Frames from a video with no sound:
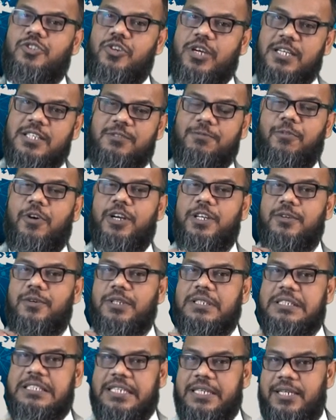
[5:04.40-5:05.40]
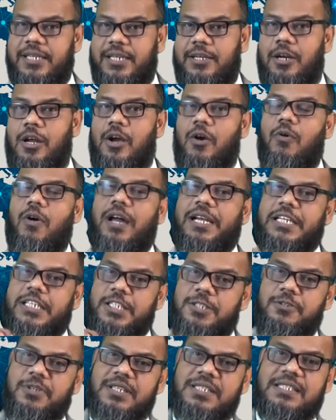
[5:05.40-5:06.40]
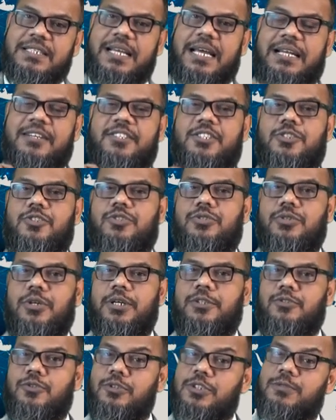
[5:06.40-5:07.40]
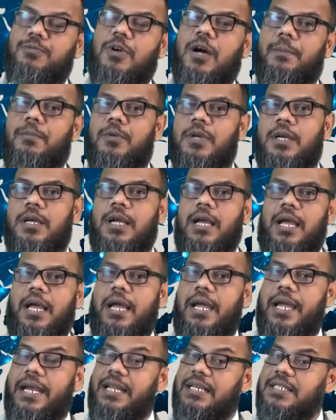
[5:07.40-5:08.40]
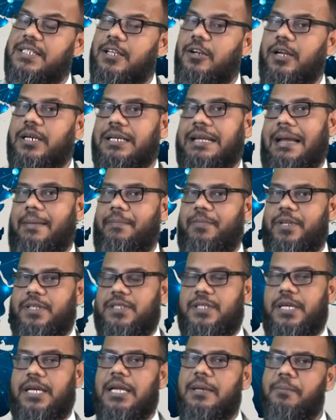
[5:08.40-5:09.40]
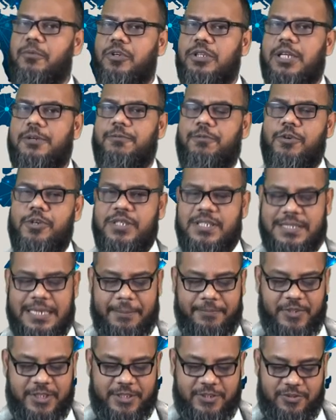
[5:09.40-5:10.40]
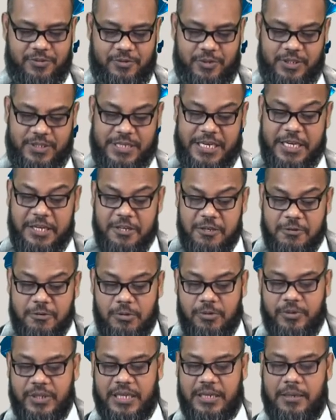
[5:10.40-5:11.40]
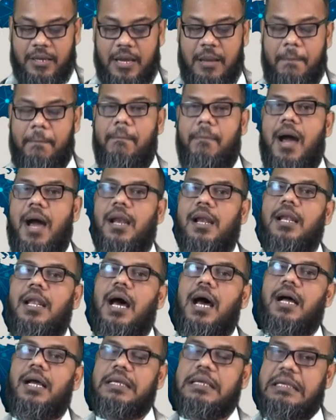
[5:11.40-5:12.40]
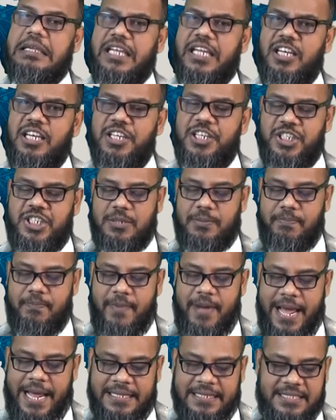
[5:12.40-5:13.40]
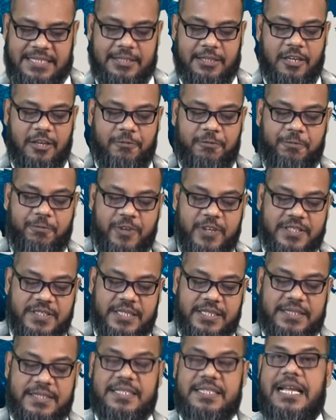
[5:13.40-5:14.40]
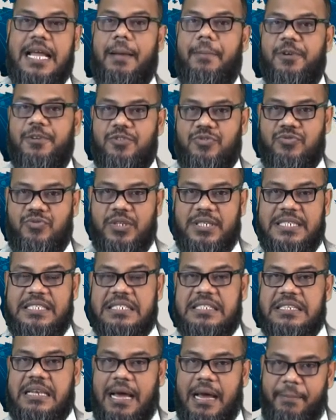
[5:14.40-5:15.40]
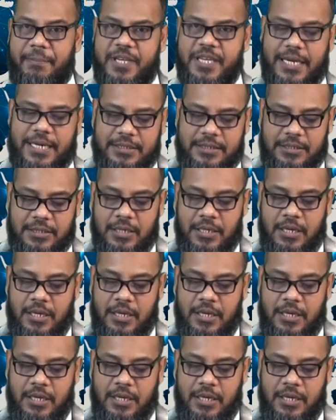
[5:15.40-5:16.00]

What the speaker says: choose for your children or students can choose from edexcel or cambridge ekhane more than 40 subjects royeche including bangla english maths physics chemistry islamiyat